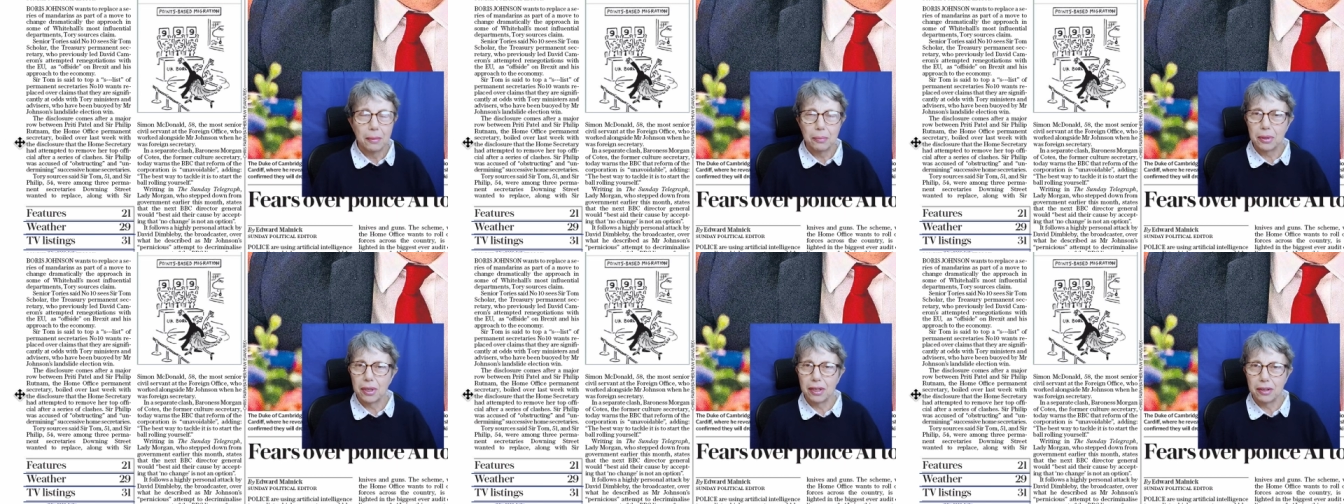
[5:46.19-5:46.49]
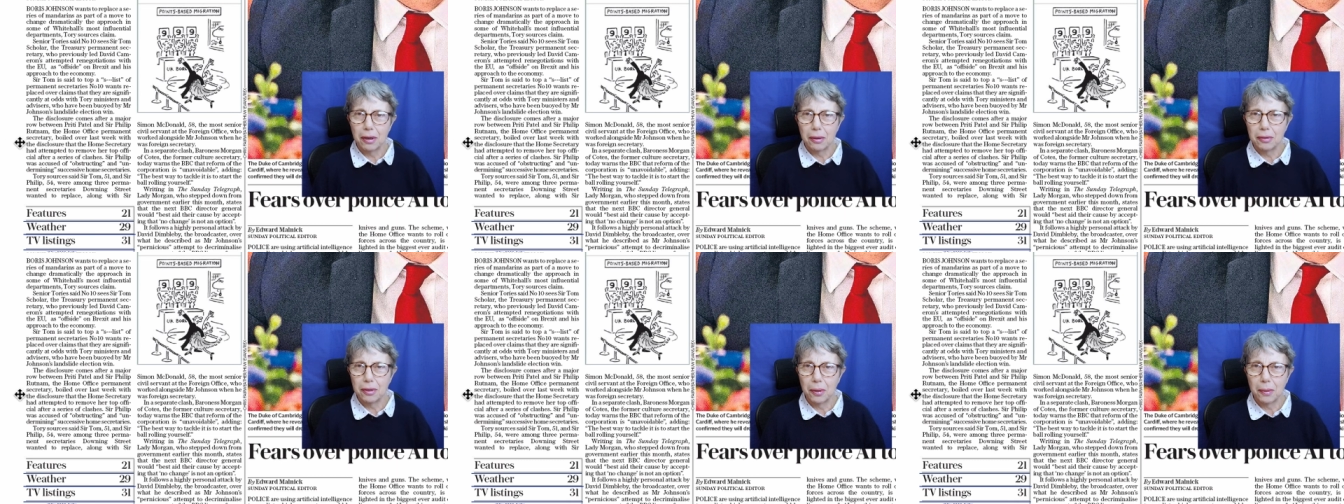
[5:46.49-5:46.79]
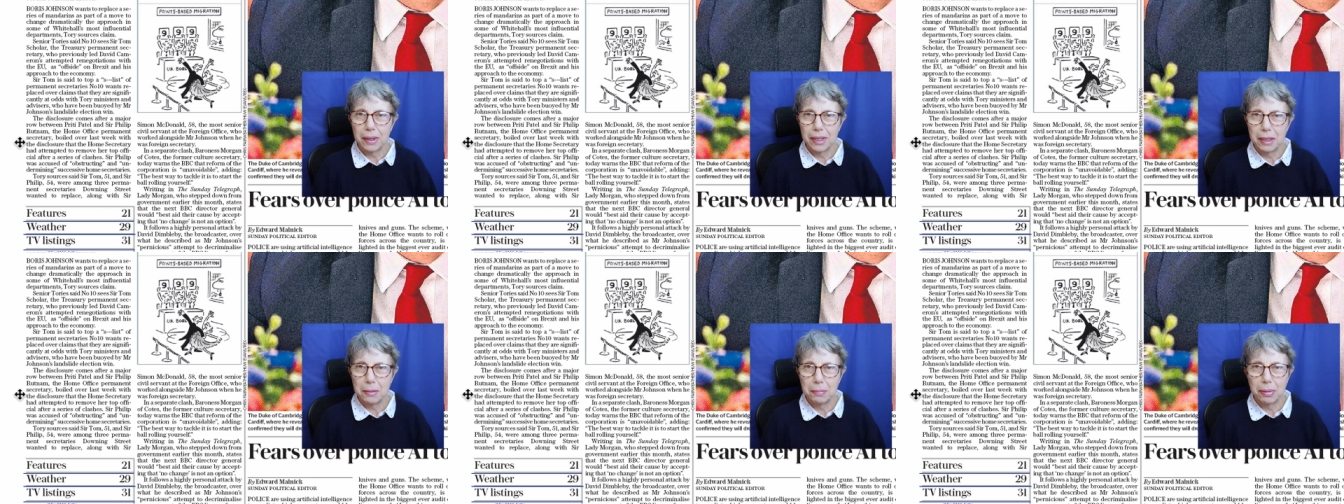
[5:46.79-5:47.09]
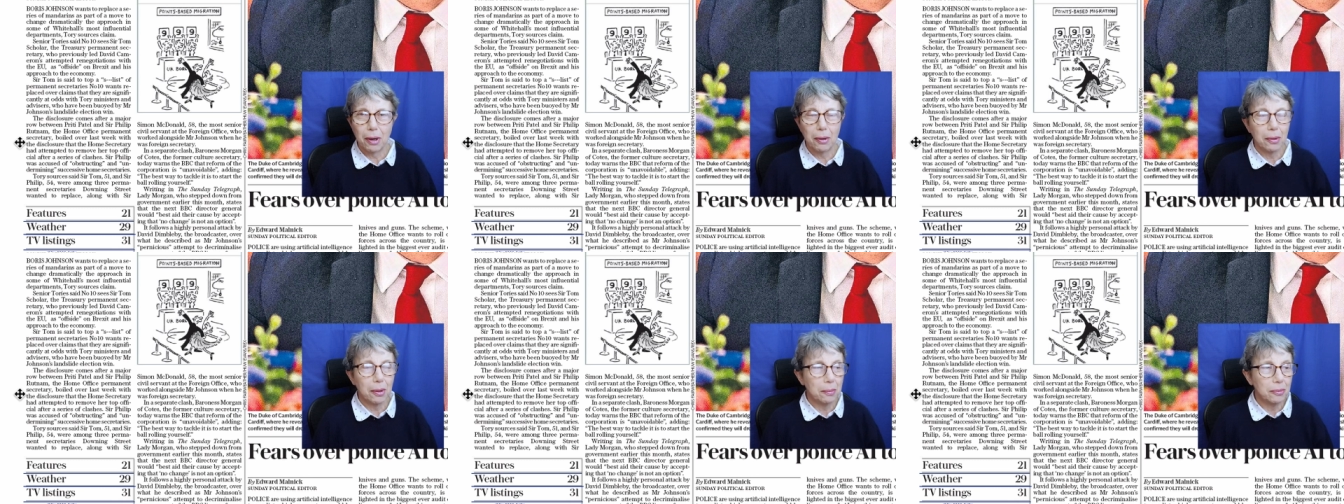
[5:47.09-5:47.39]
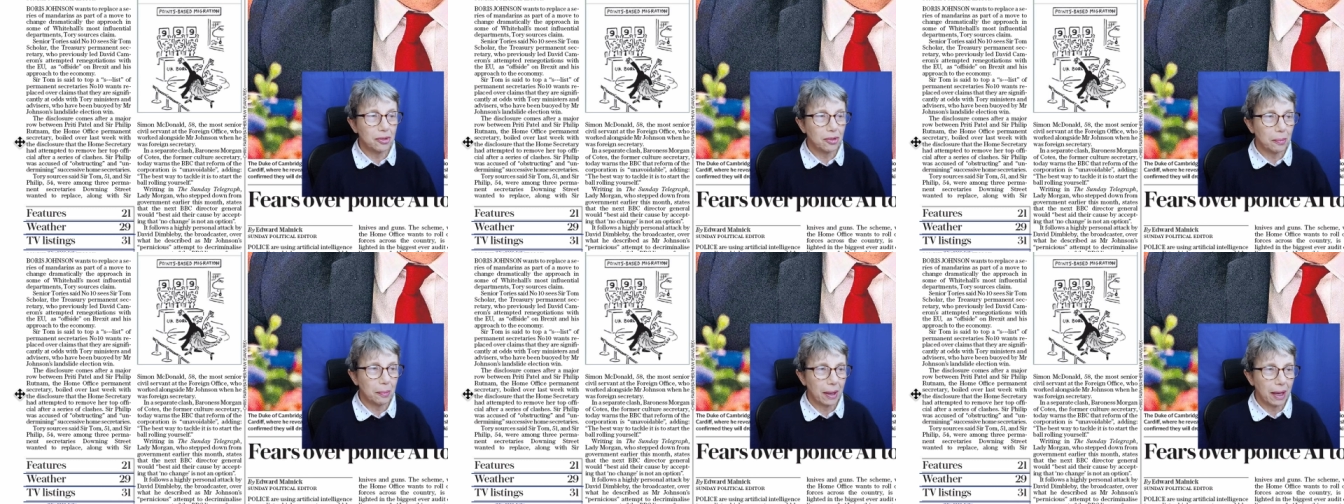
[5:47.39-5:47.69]
but I don't know any
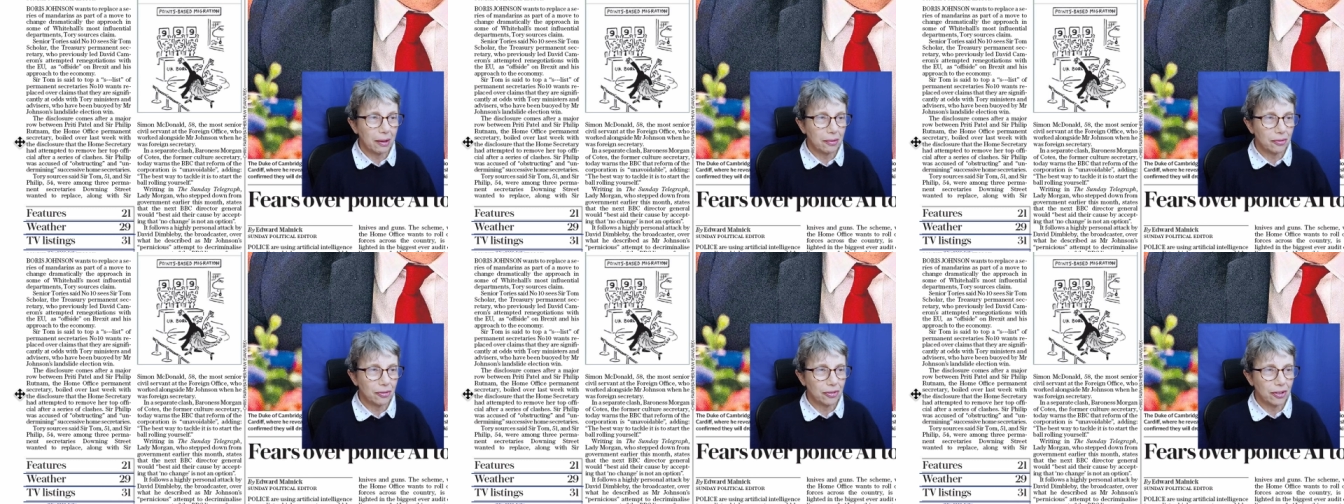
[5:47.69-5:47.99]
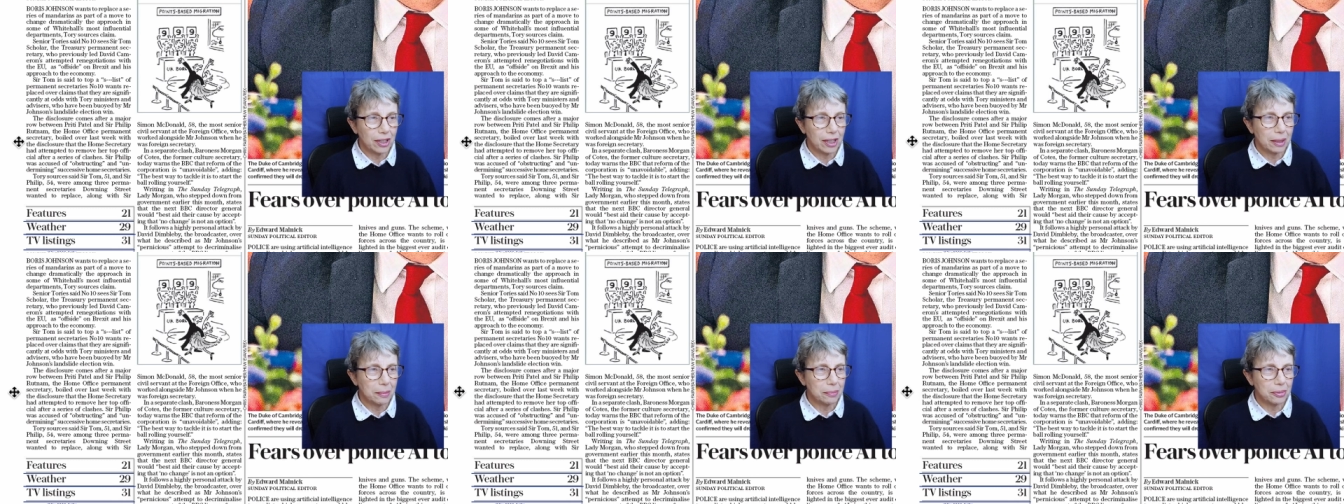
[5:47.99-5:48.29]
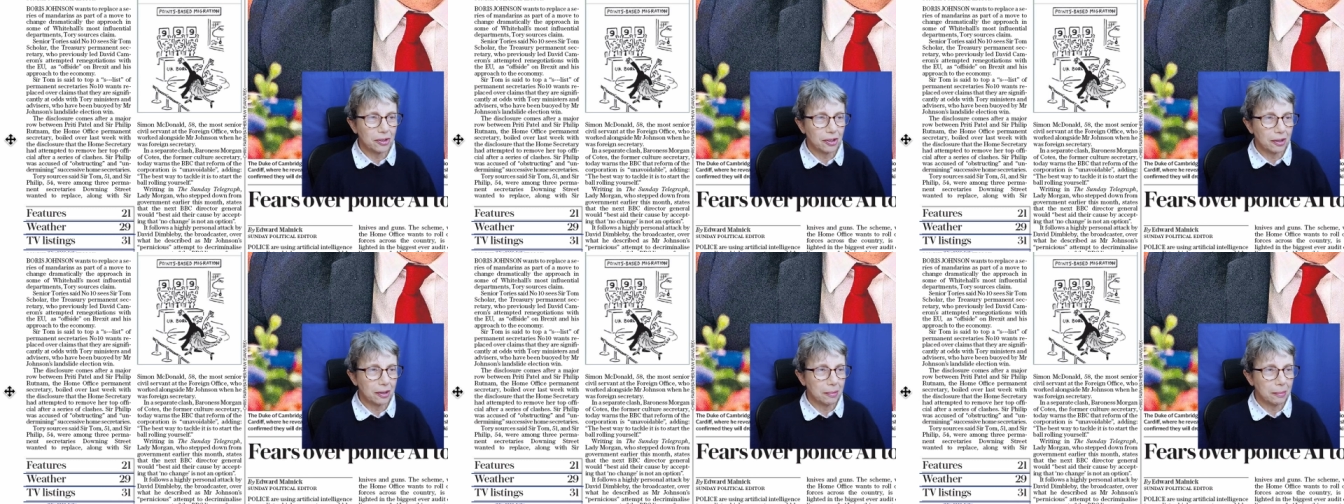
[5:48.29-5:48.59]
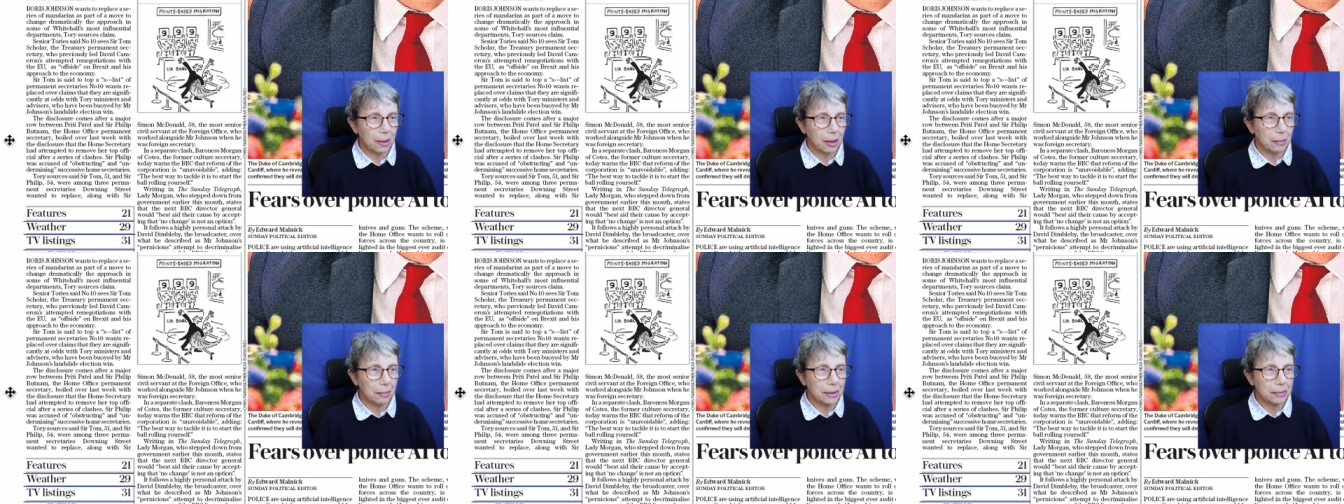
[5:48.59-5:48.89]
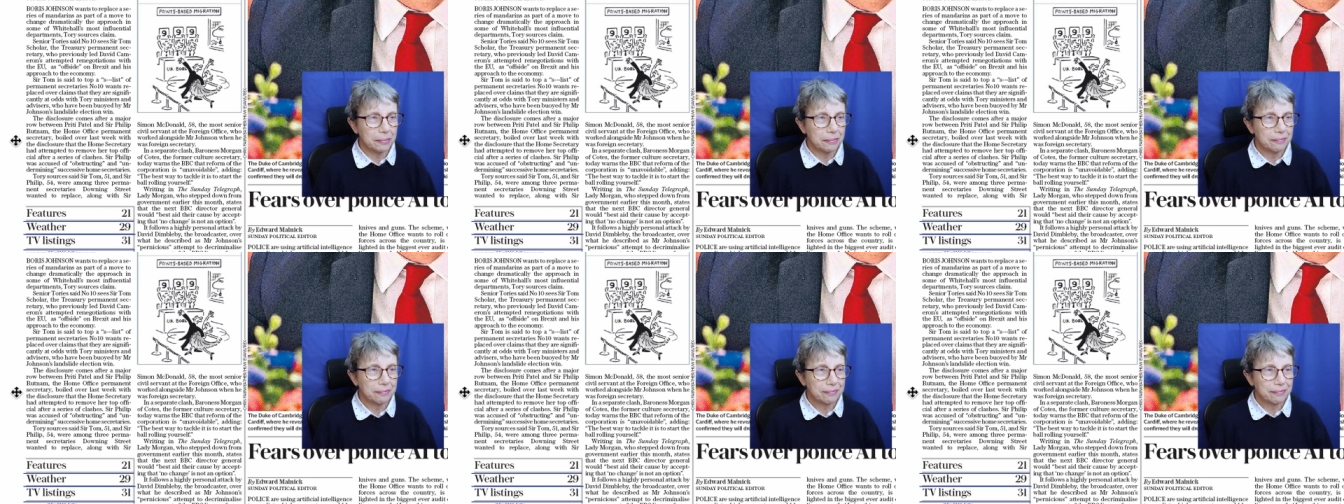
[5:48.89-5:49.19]
poems about Phillips at the
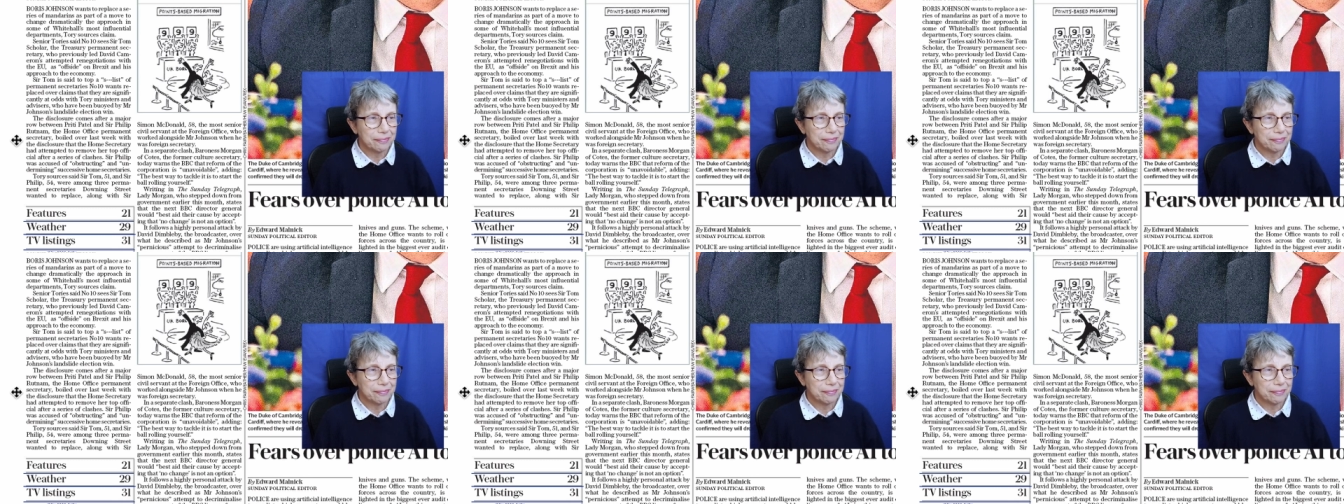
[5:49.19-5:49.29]
moment,